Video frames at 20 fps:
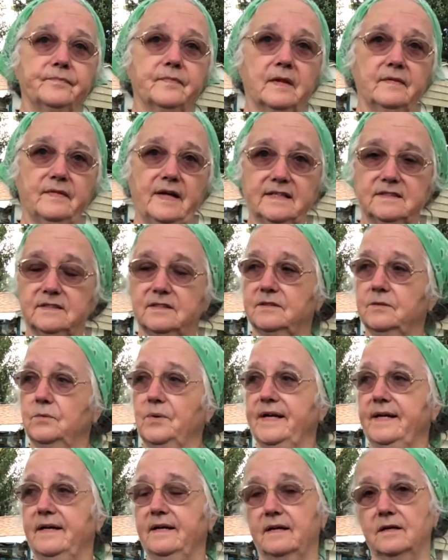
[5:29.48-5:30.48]
That's the
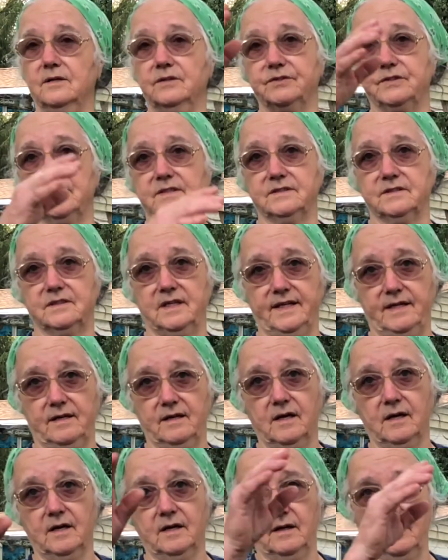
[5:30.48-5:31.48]
way it goes. It's like
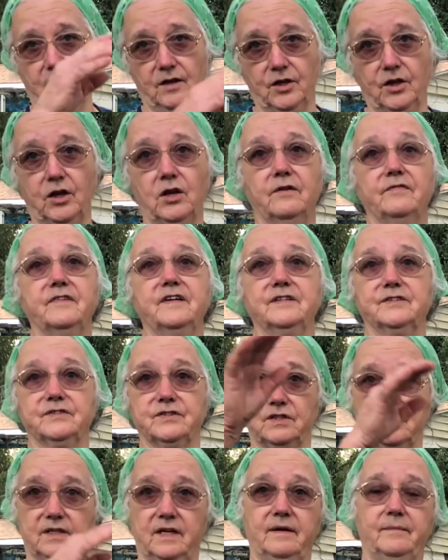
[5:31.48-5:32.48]
a little of this.
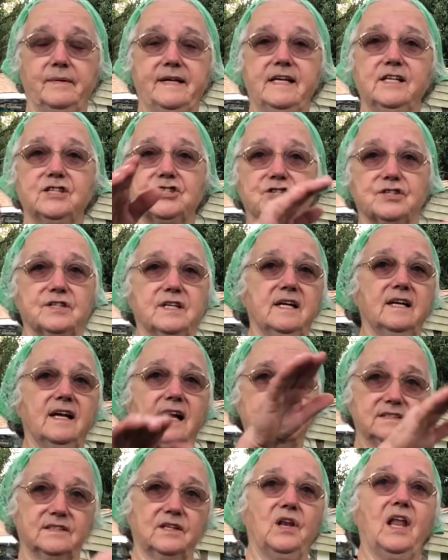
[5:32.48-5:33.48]
Each thing
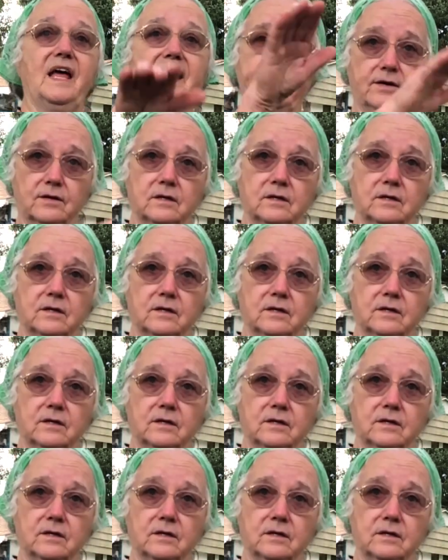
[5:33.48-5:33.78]
has a layer.